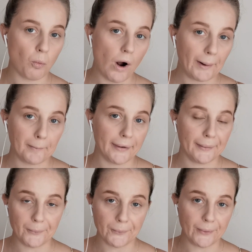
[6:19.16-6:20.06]

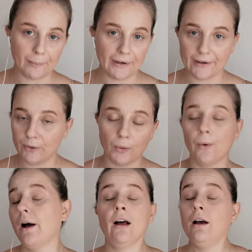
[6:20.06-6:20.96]
wiping or rubbing
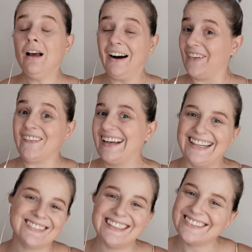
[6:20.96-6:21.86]
or
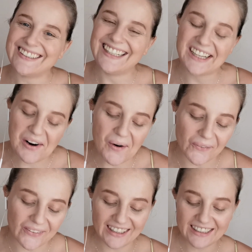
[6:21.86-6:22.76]
whatever you want to
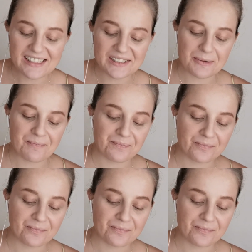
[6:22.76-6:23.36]
call it.